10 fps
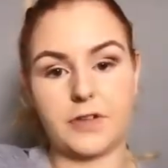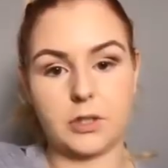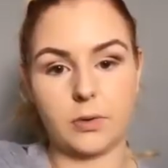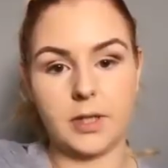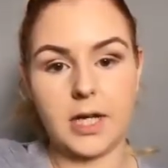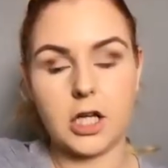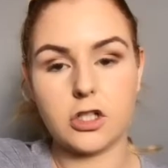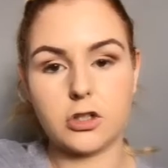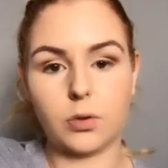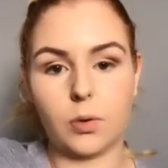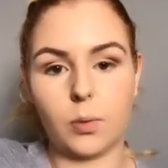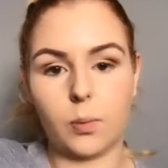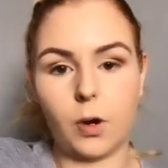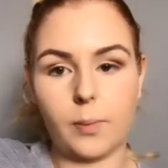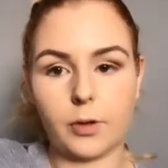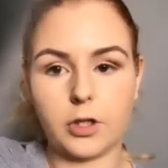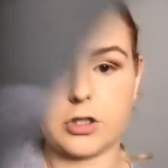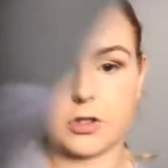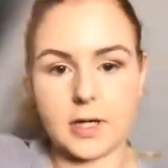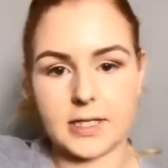video. So what I'm going to
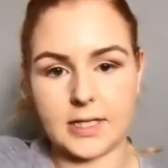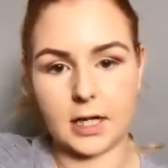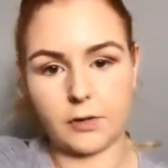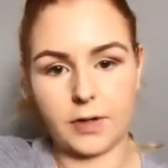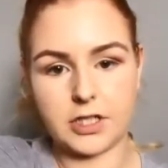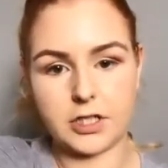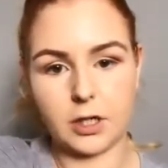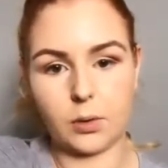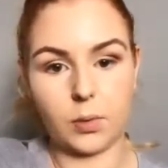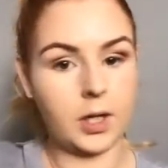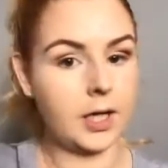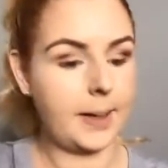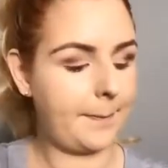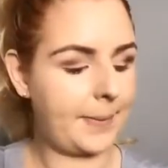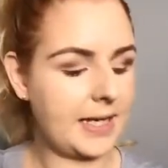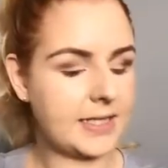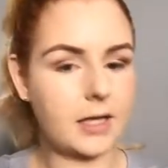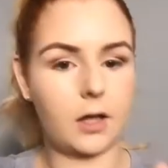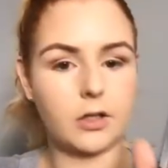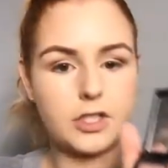do is the original base
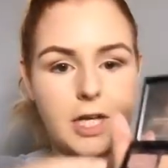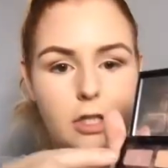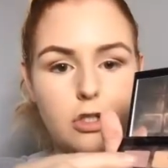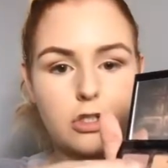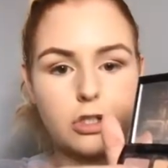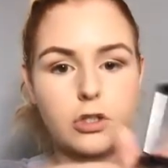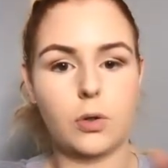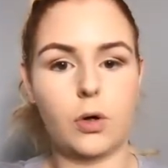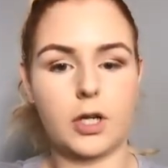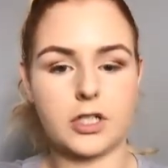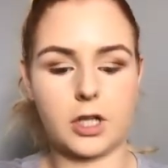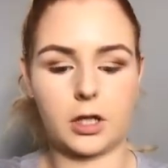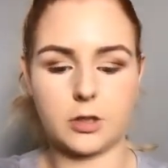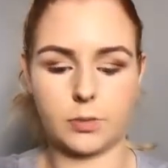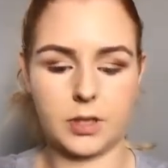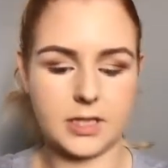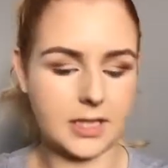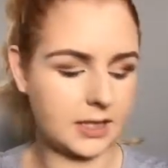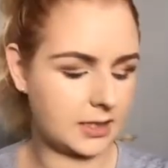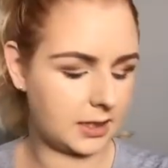colours that I used, the two orange colours, we're going to
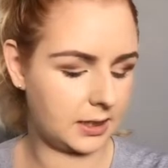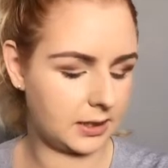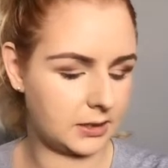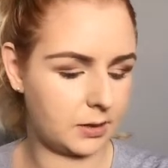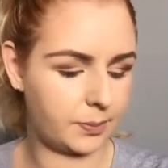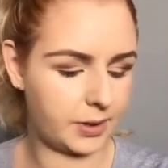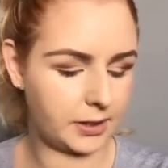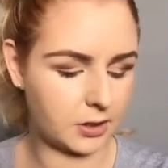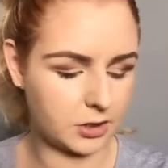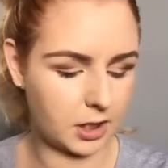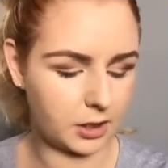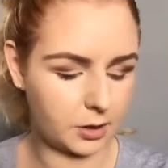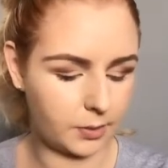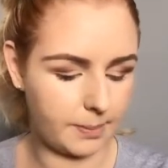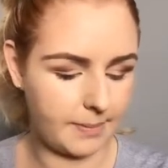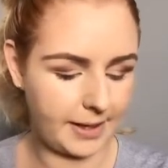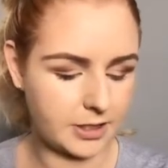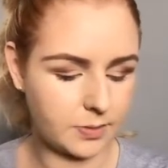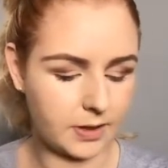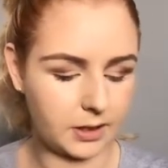take the slightly brighter, darker one
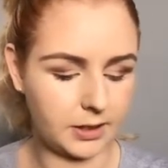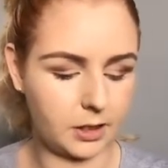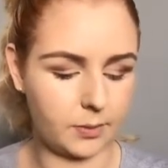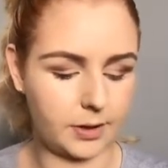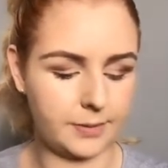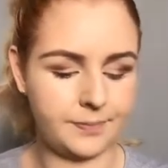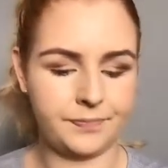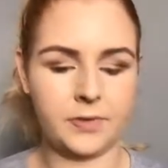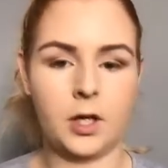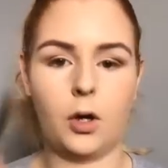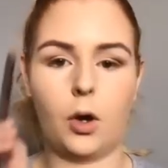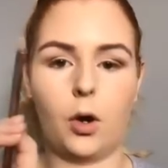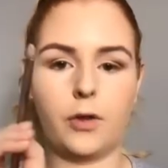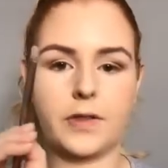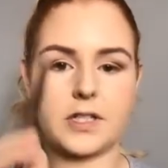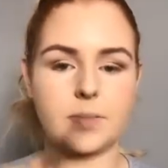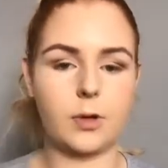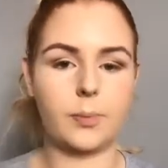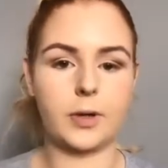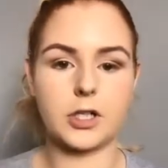mixed with the lighter one on this
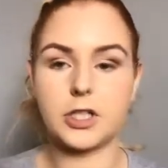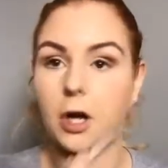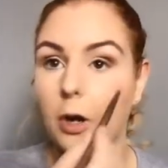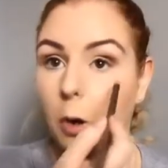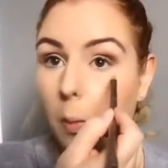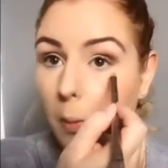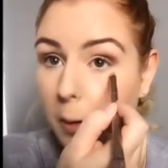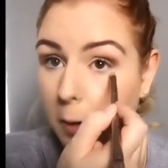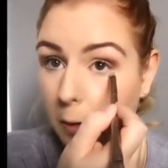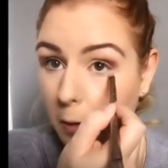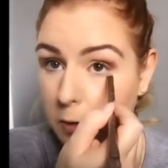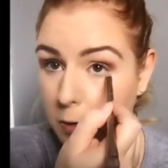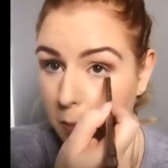small brush here, and all we're going to do is